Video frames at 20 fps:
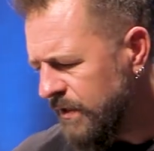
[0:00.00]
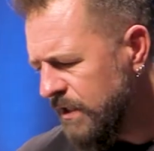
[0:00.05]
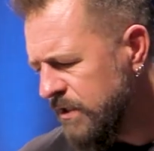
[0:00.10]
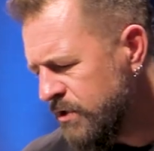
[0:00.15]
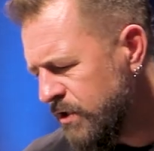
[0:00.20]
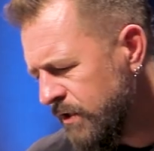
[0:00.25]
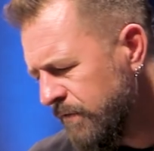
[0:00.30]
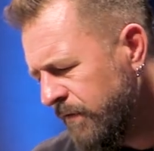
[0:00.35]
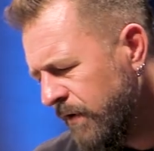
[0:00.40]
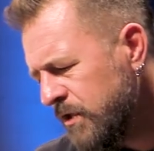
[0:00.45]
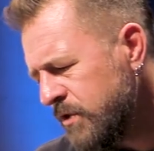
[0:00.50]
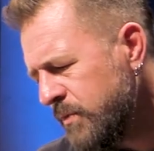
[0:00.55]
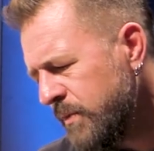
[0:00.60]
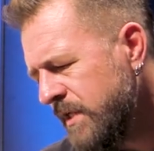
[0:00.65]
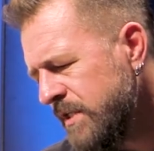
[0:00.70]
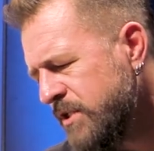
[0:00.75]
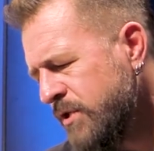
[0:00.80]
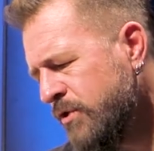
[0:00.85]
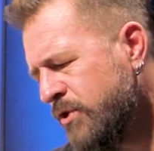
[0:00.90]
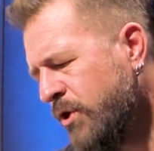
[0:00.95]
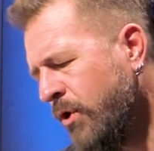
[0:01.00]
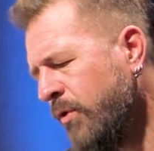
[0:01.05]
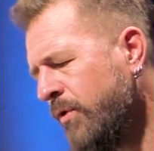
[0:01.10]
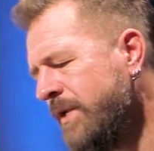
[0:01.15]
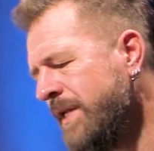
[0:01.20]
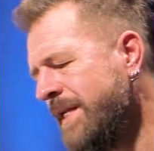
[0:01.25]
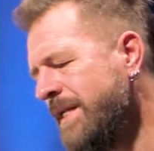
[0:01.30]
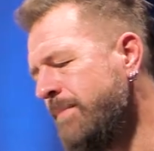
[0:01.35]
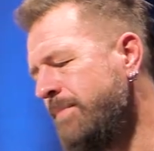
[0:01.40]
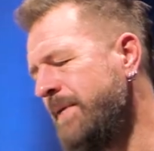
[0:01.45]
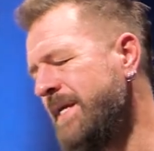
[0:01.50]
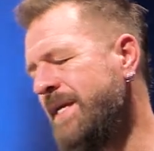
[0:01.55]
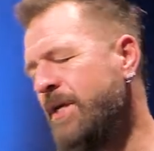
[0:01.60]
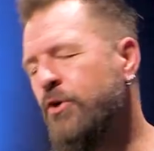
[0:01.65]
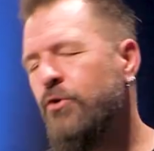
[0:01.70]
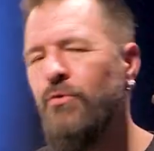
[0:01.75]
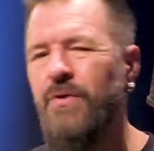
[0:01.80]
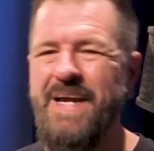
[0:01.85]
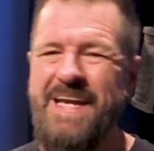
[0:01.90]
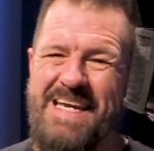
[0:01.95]
So the first one is, you don't need to be
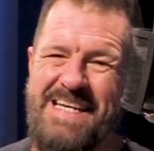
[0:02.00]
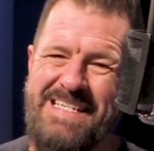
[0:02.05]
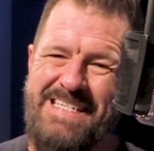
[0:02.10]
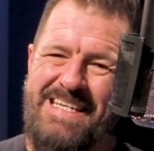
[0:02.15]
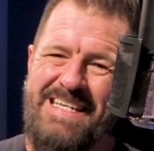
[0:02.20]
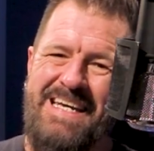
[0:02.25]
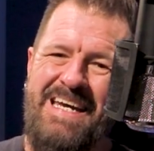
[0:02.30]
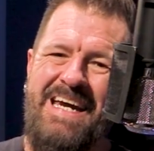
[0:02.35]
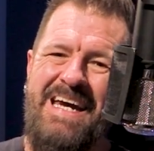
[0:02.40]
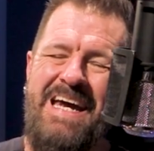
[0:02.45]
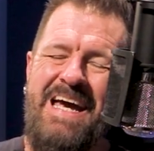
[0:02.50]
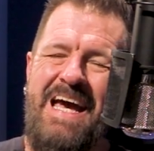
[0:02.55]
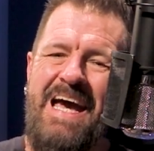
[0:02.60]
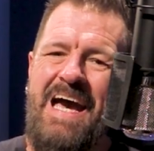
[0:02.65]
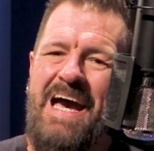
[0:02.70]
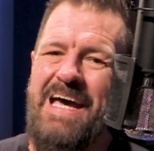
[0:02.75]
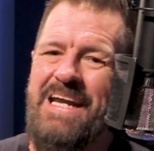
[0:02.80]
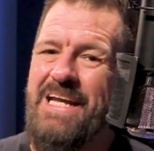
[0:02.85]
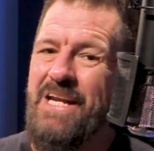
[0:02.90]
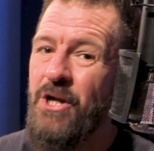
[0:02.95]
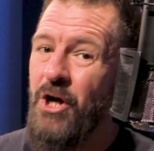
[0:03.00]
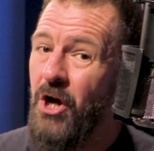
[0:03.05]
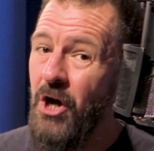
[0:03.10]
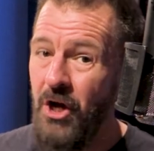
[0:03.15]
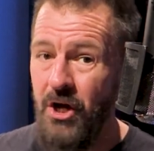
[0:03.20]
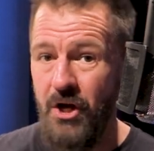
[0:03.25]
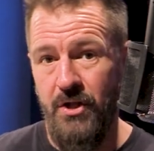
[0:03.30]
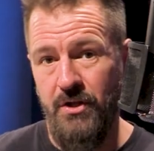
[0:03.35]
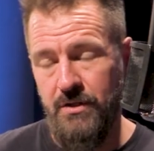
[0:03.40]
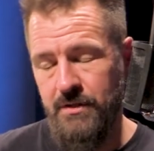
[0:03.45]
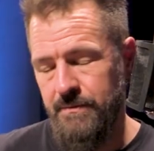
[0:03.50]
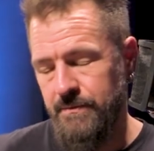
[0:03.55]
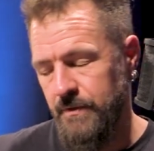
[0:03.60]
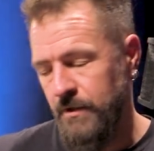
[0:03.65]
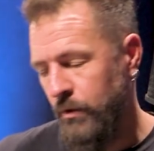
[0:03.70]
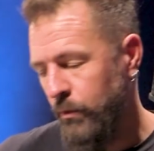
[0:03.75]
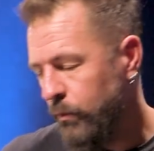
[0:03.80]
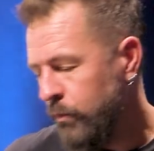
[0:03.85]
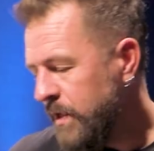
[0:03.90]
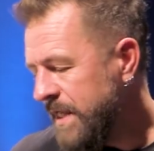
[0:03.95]
great at it all.
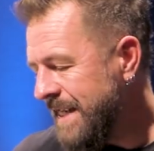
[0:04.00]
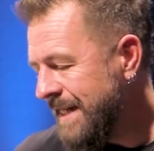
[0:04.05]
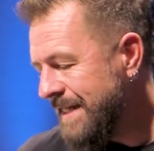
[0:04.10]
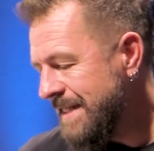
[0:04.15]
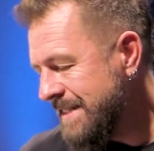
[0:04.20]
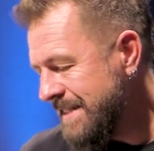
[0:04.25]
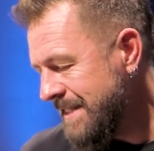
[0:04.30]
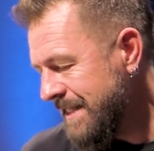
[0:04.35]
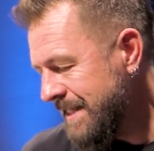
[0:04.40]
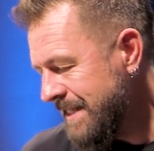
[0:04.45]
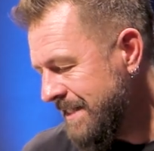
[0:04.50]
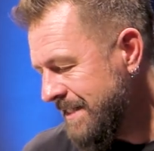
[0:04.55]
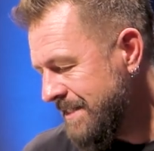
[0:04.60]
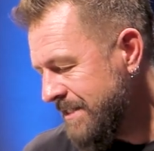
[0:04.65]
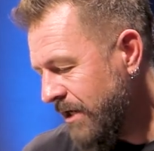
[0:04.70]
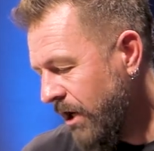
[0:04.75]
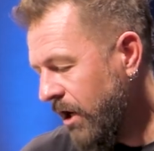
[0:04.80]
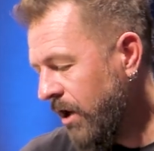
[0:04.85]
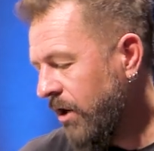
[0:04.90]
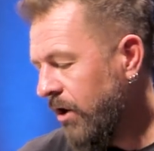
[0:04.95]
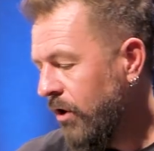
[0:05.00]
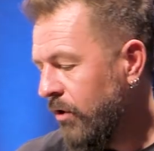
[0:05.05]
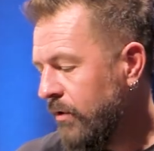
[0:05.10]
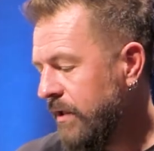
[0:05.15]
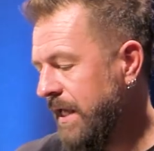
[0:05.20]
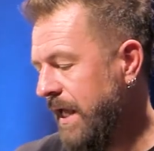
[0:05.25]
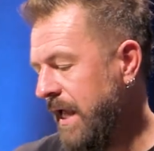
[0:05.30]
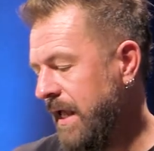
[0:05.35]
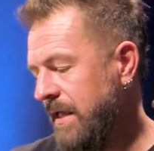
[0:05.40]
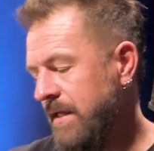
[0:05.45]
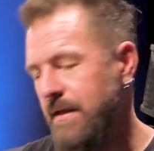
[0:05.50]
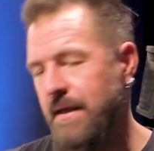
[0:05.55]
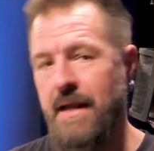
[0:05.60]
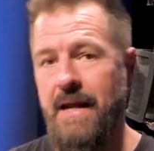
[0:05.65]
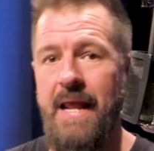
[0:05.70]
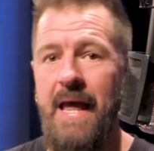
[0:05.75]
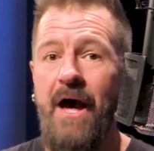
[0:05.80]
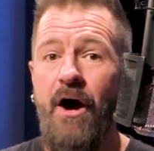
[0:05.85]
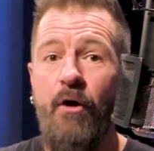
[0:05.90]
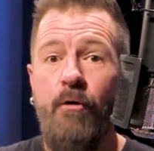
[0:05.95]
Weaknesses are okay
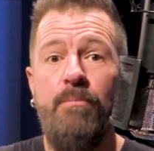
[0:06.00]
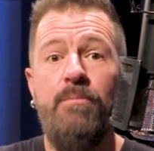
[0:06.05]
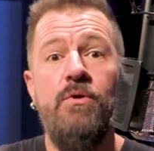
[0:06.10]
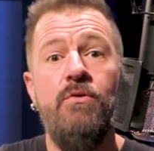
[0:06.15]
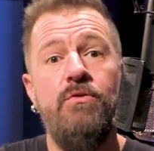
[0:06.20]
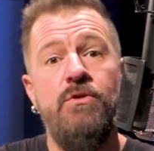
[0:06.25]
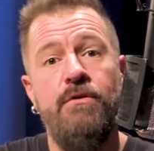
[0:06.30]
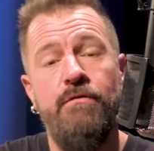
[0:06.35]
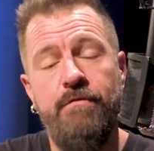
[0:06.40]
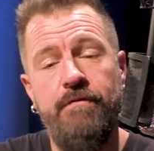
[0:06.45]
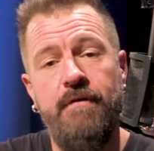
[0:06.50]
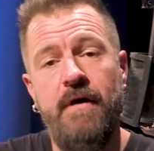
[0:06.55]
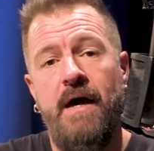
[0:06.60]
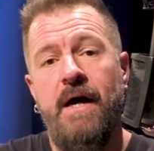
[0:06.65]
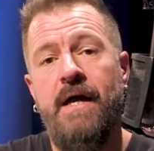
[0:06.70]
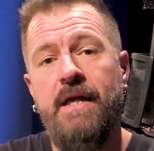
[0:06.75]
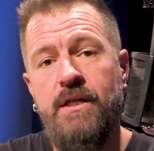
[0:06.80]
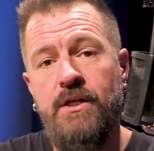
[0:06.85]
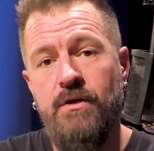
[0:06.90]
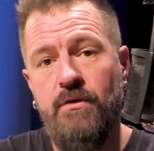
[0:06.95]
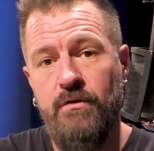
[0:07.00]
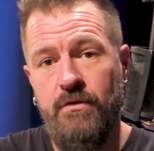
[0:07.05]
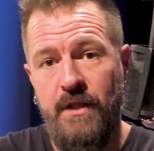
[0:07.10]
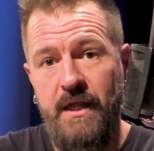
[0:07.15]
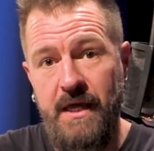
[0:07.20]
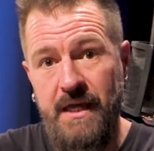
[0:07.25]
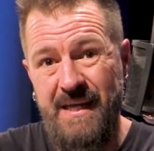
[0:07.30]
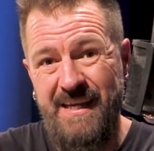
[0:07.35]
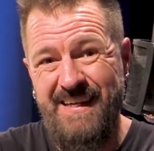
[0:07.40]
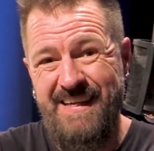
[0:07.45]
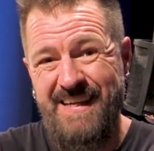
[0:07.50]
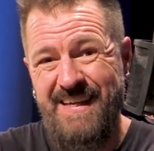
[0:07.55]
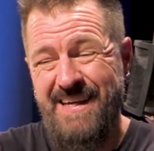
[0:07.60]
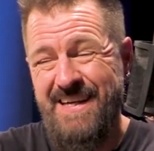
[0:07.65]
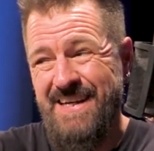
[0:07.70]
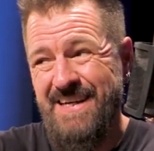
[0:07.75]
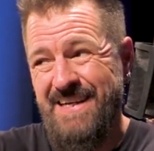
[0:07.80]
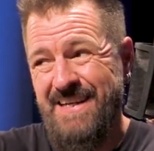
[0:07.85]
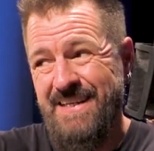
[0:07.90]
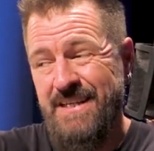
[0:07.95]
and help you define your lane.
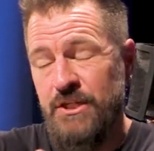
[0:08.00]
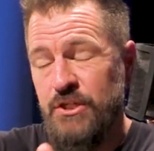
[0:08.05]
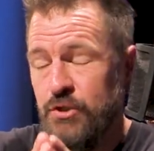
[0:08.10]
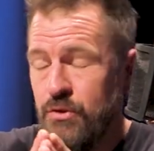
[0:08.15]
The